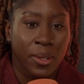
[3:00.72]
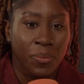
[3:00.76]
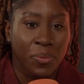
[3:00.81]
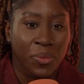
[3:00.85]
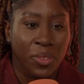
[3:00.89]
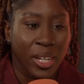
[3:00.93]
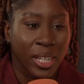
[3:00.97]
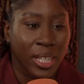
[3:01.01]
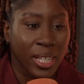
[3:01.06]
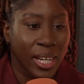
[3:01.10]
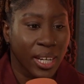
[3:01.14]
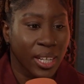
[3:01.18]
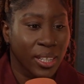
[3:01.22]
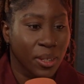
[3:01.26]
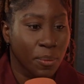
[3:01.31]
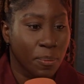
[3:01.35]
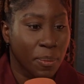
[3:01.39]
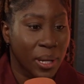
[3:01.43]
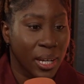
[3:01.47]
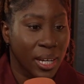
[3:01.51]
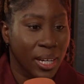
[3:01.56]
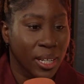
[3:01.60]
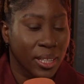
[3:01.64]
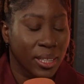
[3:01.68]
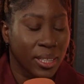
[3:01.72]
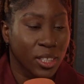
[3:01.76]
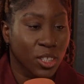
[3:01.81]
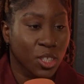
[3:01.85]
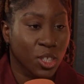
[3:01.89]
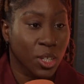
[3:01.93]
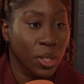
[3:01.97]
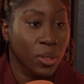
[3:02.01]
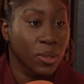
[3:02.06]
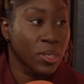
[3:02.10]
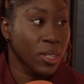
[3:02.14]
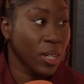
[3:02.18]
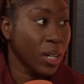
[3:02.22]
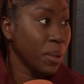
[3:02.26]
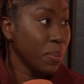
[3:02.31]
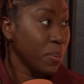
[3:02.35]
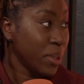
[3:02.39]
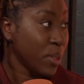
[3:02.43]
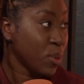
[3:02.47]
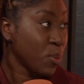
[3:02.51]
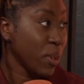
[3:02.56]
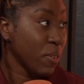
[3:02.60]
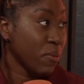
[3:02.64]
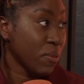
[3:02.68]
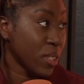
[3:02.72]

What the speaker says: again, a player that shows up, as we've